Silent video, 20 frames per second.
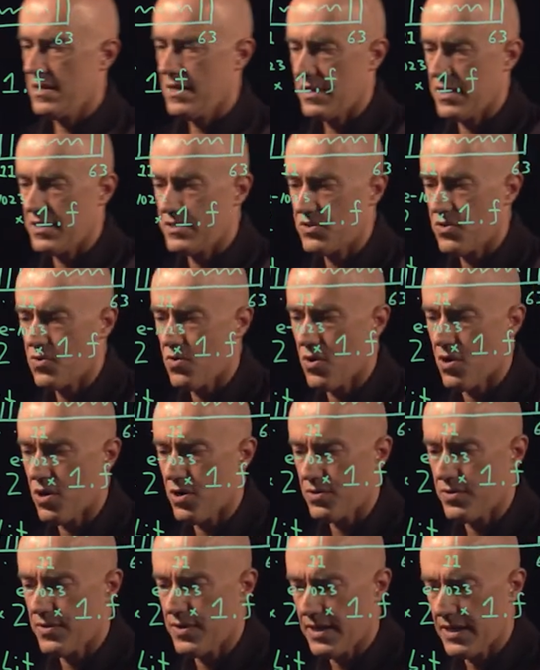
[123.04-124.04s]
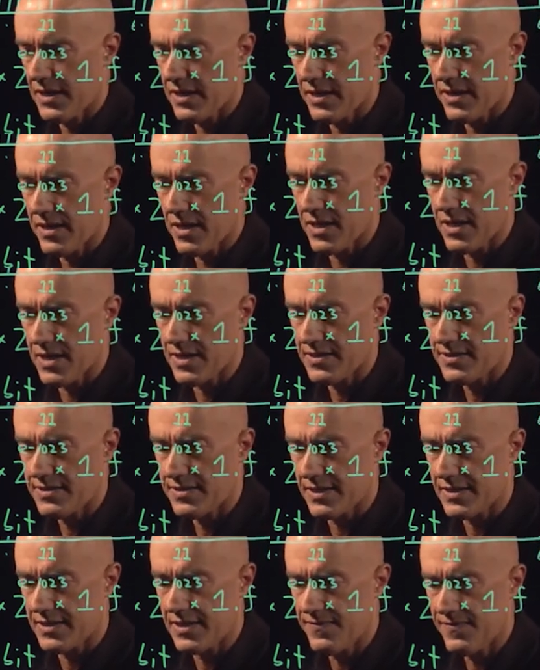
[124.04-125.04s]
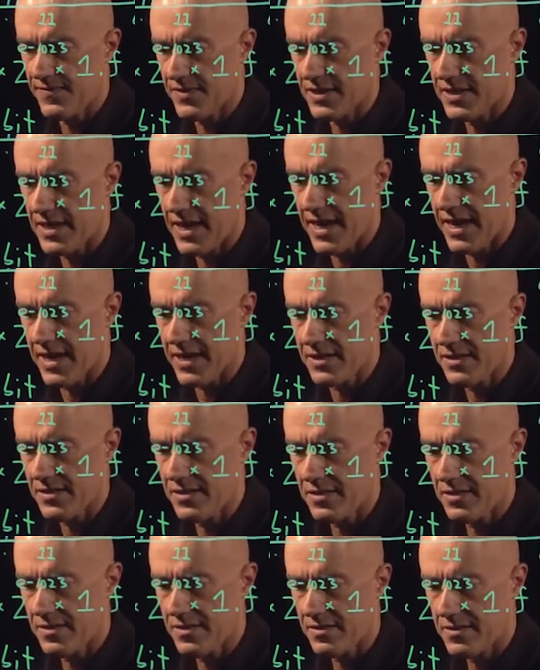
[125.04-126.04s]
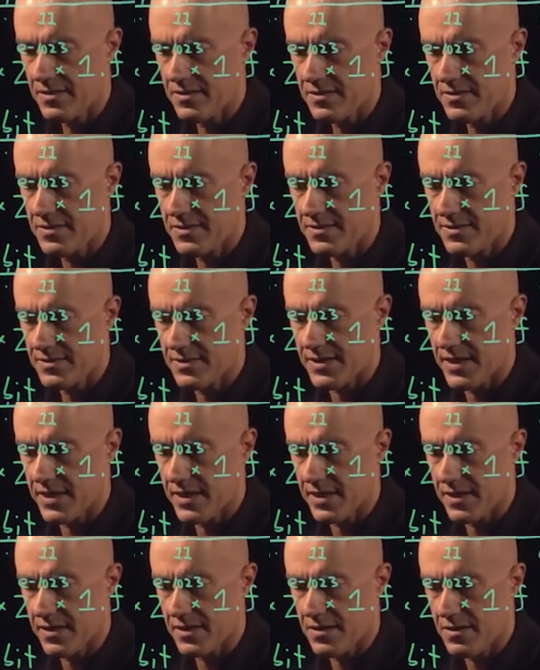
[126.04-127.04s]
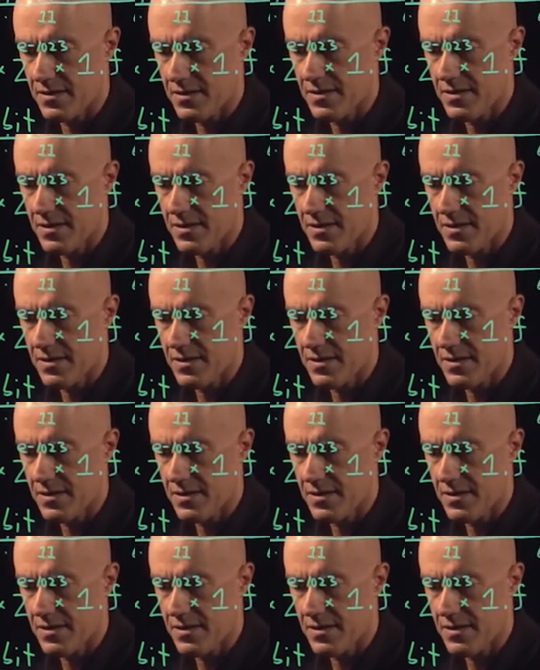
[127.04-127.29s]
is called the uh, significand, significant.